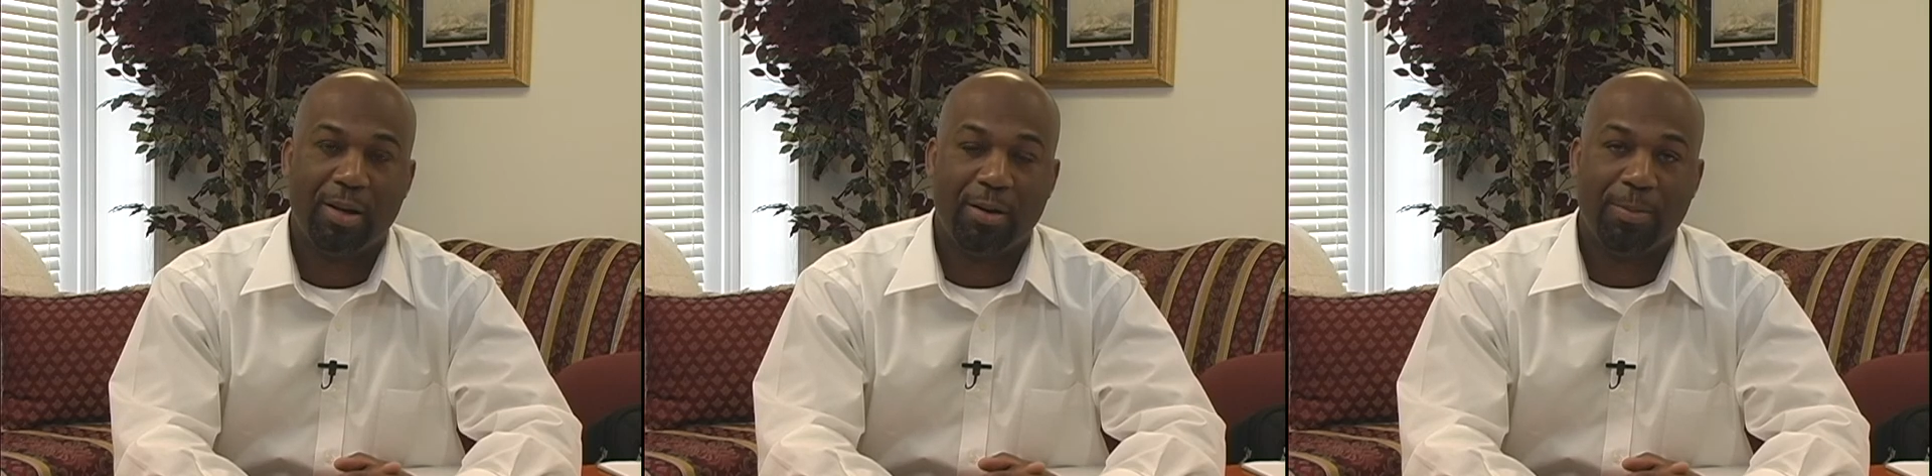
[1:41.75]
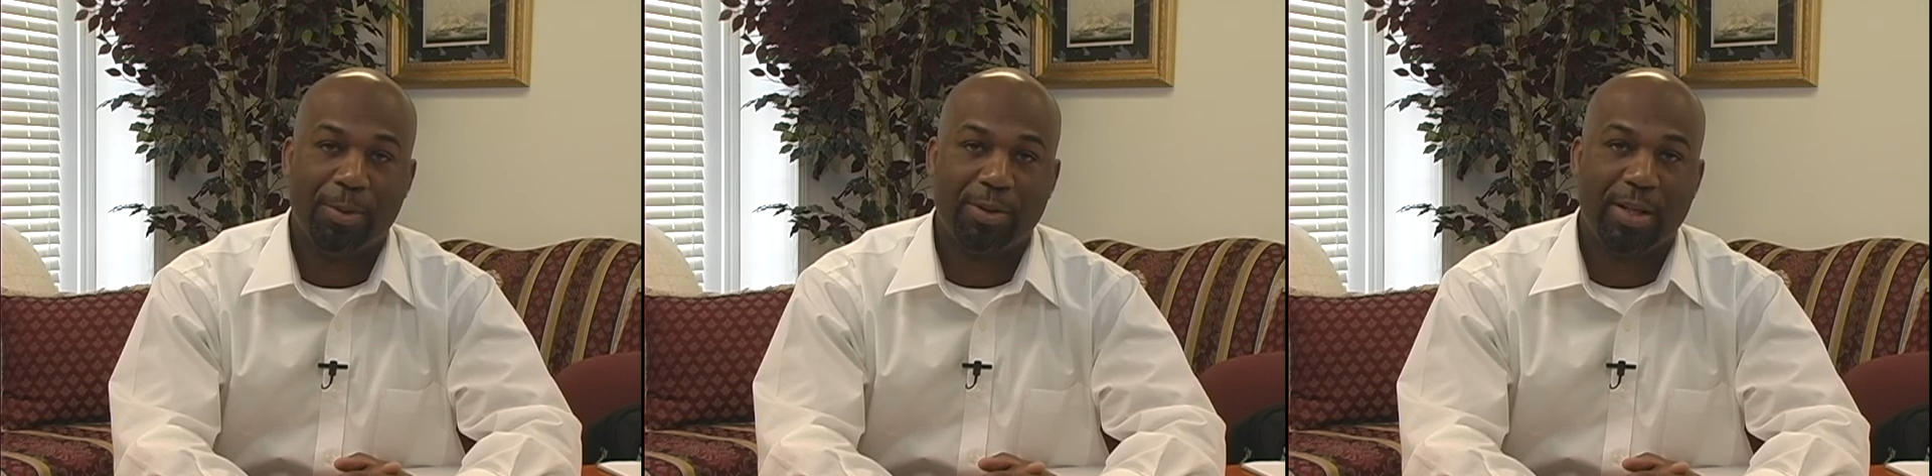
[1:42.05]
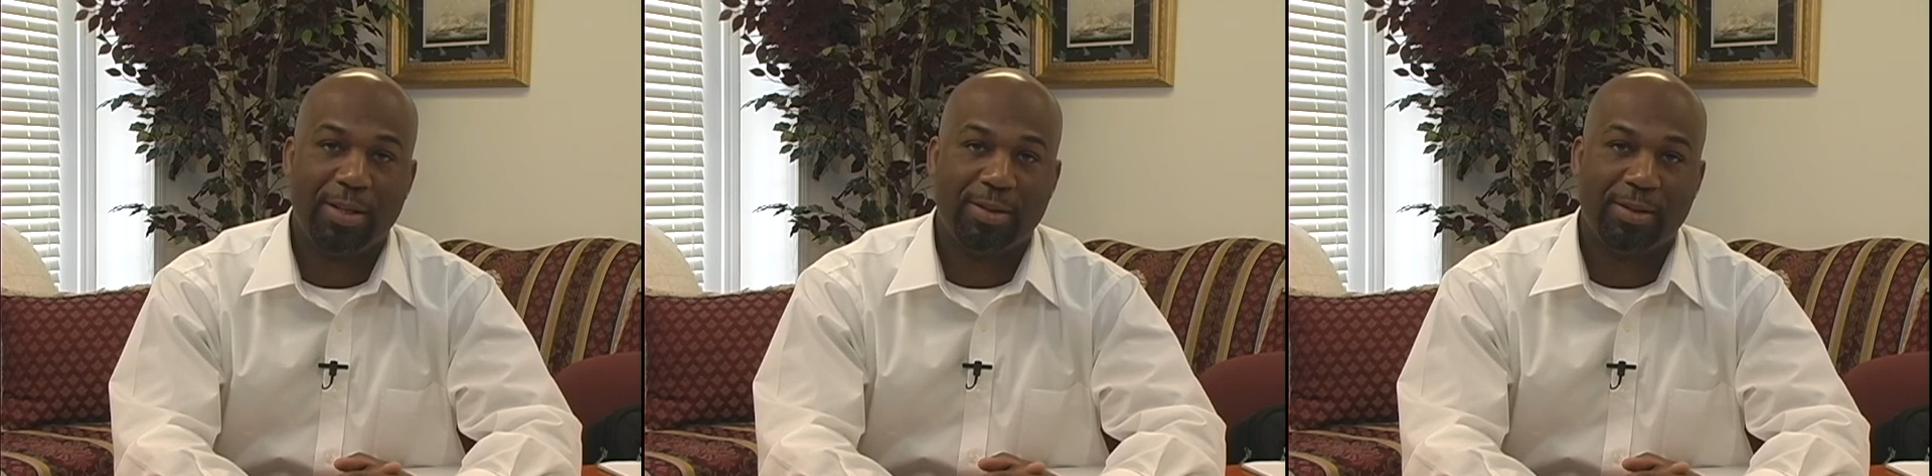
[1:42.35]
or in most
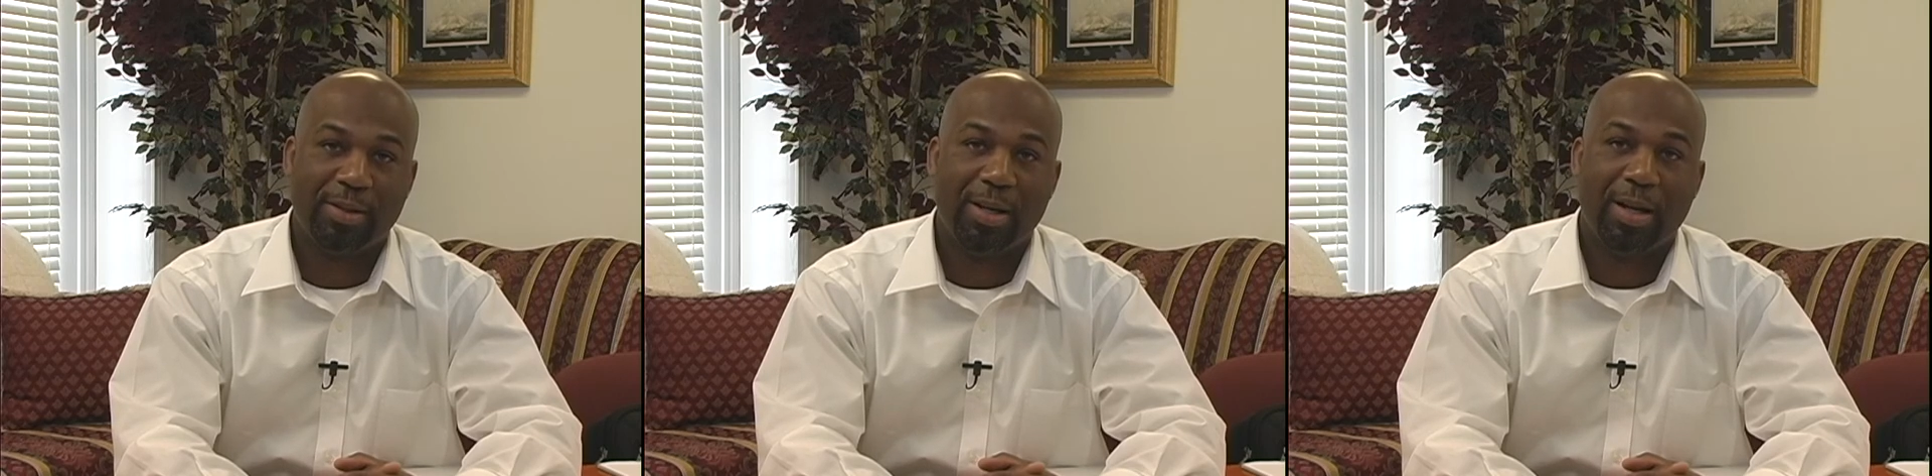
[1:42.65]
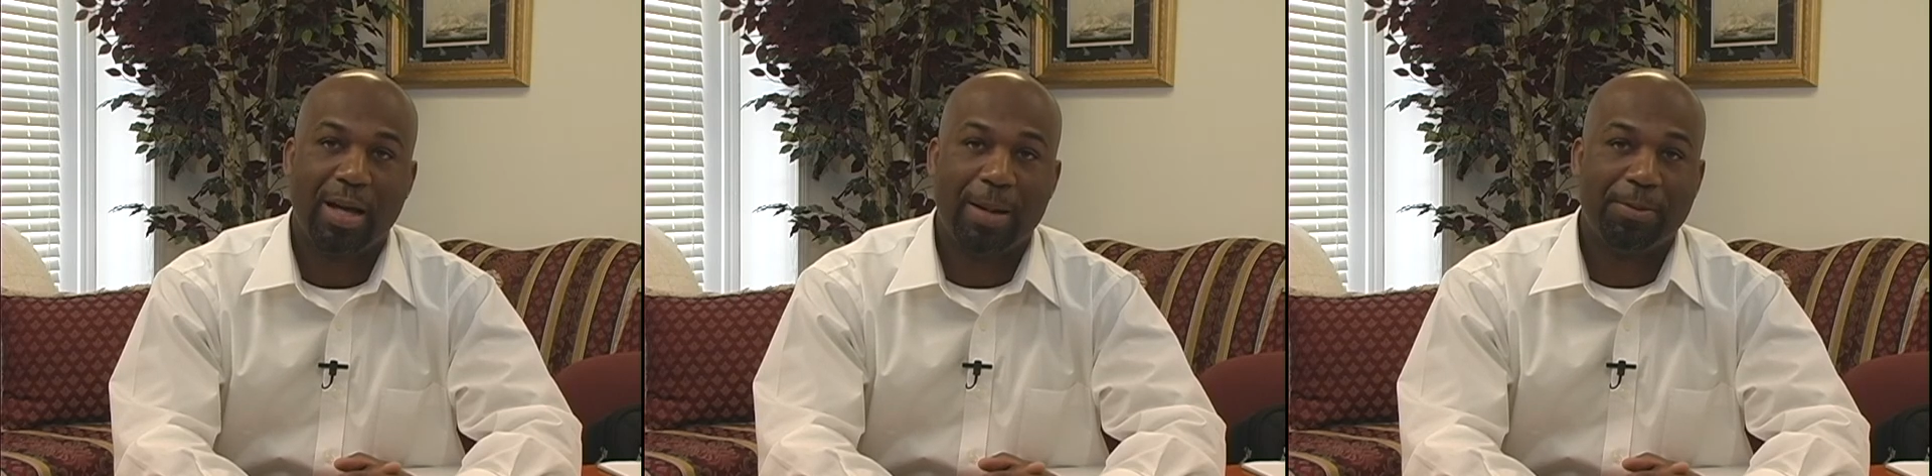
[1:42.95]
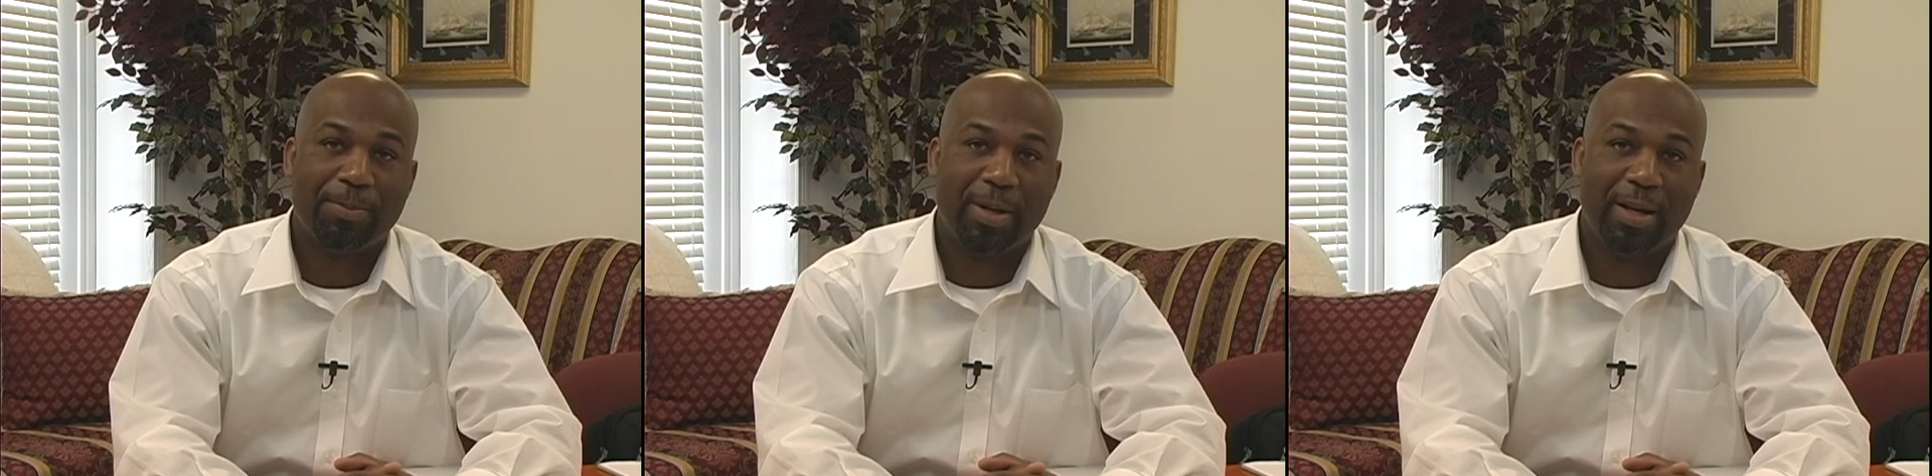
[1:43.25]
cases
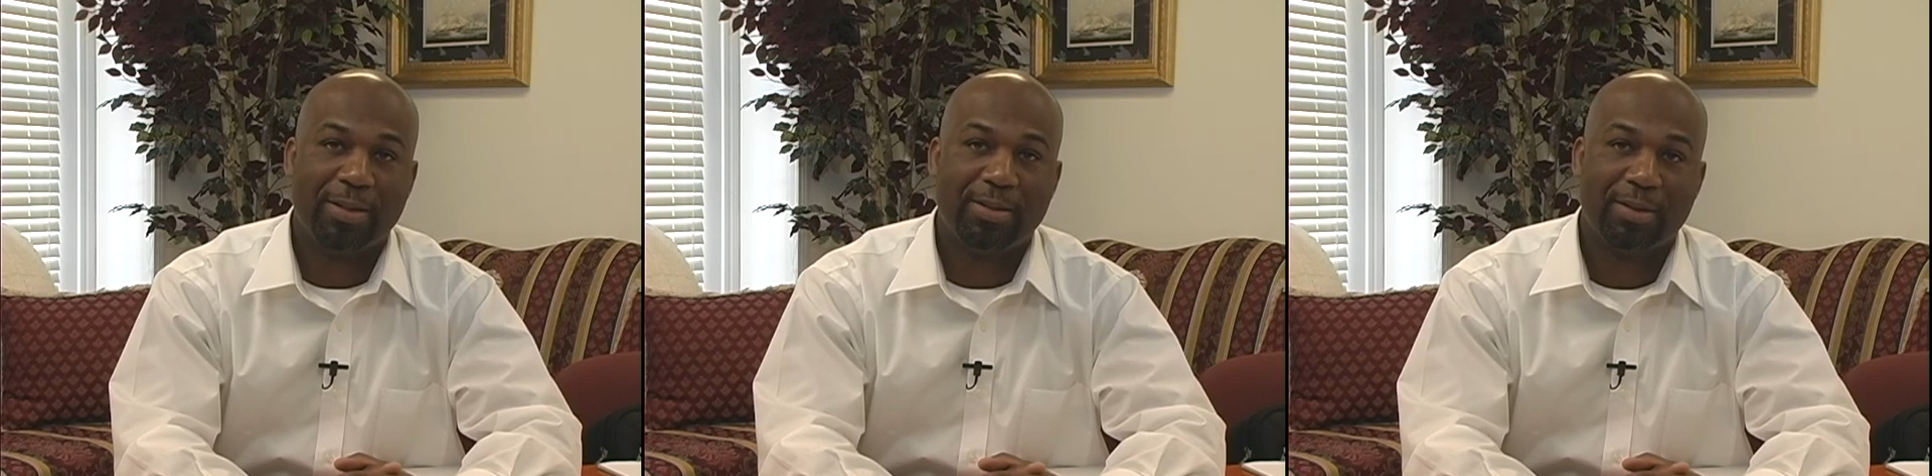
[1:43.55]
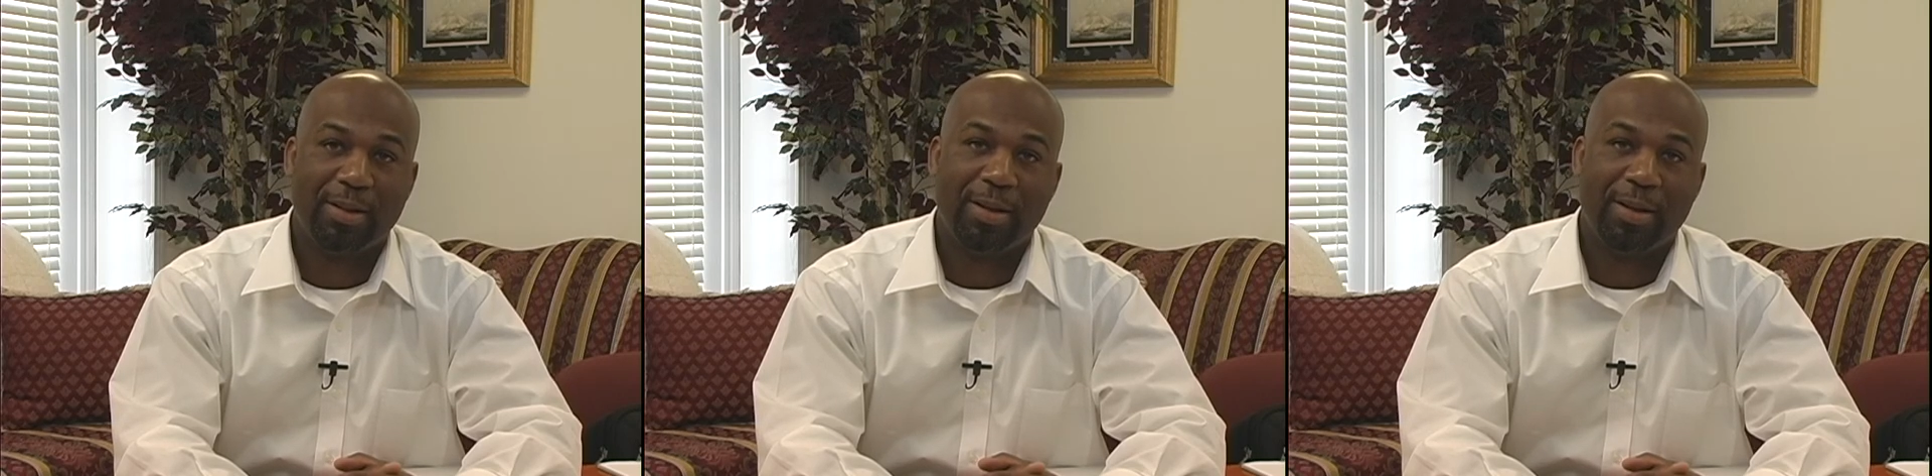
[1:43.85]
optimized